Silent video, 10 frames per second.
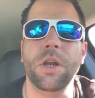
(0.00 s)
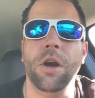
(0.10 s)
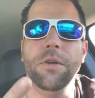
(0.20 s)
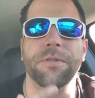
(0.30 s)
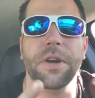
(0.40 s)

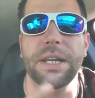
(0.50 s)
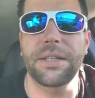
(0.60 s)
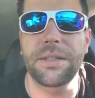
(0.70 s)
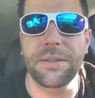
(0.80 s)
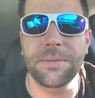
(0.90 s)
her
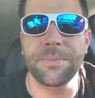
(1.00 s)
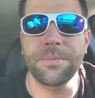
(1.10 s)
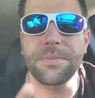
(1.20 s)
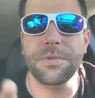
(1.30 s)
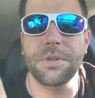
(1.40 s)
friend,
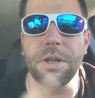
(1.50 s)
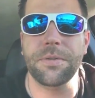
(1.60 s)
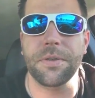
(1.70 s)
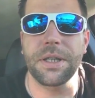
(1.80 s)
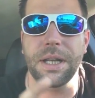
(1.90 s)

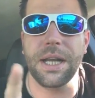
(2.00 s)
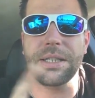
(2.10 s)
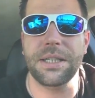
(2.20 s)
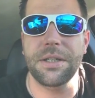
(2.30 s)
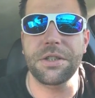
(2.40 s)
like I
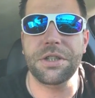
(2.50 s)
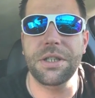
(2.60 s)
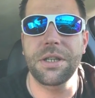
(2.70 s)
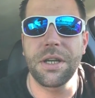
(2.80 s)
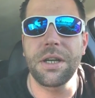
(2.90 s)
said, that
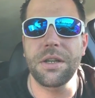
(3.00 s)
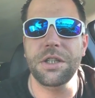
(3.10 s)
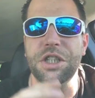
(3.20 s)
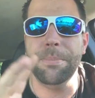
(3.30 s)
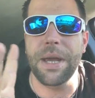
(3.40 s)
she
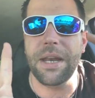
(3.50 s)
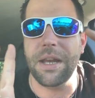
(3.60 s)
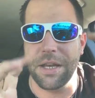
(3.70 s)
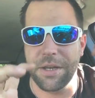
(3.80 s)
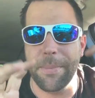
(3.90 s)
met
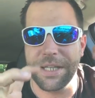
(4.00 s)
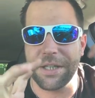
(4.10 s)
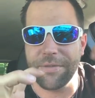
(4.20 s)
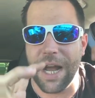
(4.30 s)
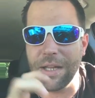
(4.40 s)
in
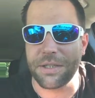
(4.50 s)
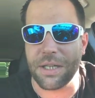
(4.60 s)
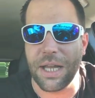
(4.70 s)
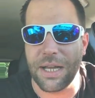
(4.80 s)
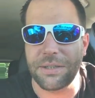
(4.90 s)
domestic violence
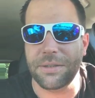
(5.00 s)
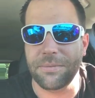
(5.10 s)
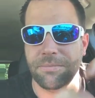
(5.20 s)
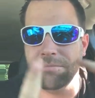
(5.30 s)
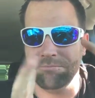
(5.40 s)
class,
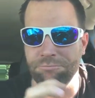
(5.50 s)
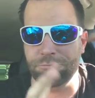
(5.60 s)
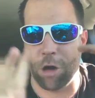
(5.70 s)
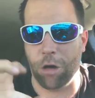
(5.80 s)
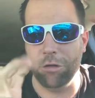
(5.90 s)

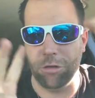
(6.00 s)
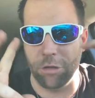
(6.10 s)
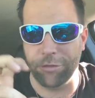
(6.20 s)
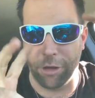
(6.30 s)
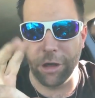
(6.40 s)
her
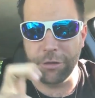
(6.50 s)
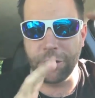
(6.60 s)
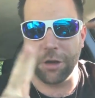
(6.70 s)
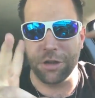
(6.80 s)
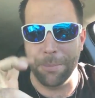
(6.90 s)
friend,
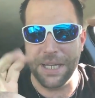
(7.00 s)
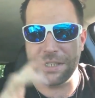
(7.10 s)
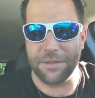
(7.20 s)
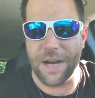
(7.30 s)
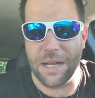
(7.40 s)
her
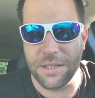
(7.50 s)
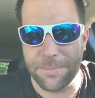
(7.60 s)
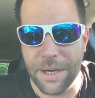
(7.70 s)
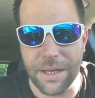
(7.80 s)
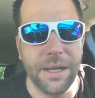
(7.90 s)
domestic violence
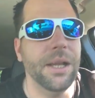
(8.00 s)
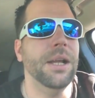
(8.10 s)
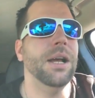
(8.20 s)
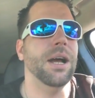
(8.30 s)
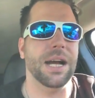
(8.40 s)
buddy,
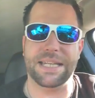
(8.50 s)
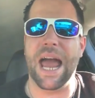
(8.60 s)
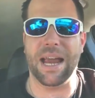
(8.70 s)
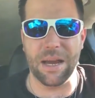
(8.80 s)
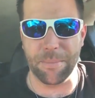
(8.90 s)

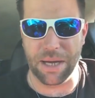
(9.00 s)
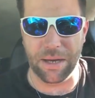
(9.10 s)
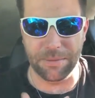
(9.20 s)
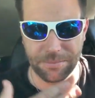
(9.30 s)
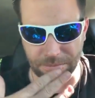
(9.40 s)
attacking
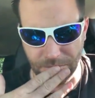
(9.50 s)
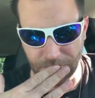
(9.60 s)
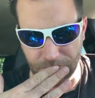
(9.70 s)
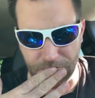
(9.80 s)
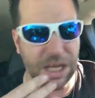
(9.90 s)
me,
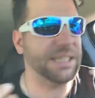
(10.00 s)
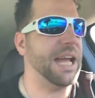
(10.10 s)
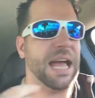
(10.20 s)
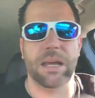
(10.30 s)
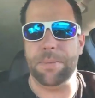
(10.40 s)

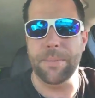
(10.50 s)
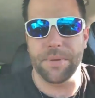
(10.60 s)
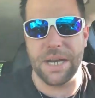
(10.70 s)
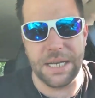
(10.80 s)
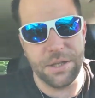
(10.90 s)
attacking people
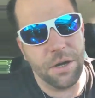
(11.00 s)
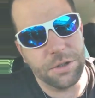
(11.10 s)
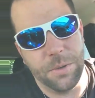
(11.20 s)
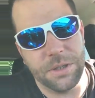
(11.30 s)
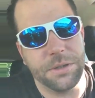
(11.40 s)
that I talk
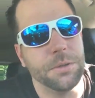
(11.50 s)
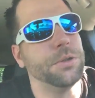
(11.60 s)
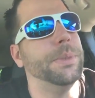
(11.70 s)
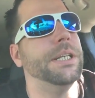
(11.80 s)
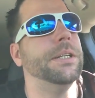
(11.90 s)
to on social
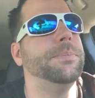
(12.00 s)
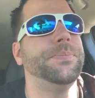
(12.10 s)
media.